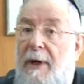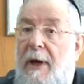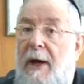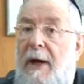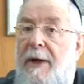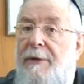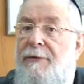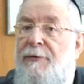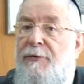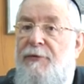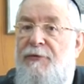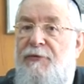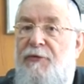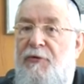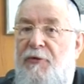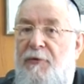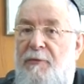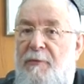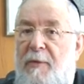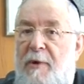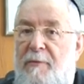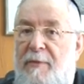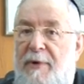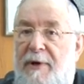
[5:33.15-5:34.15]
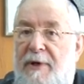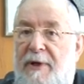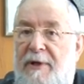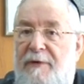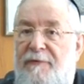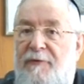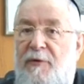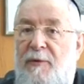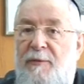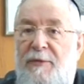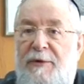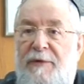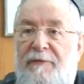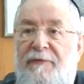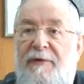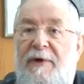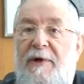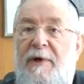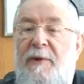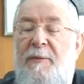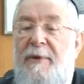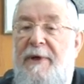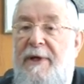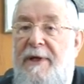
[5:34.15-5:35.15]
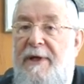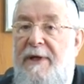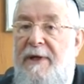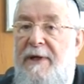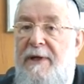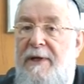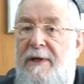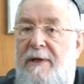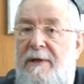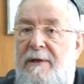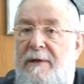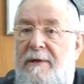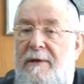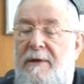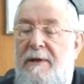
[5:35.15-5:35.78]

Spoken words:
I don't remember it from the very beginning.